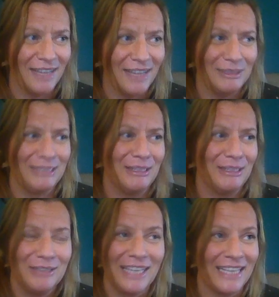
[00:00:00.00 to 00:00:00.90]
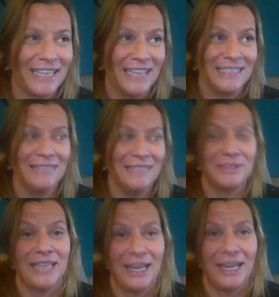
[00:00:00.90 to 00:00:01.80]
I was so like that. I just didn't
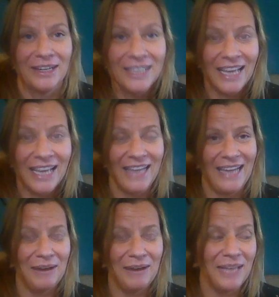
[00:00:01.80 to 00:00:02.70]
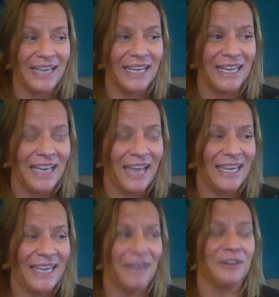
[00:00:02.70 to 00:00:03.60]
even care. And now, like,
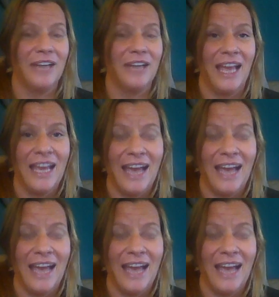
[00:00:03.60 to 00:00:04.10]
I can't hurt.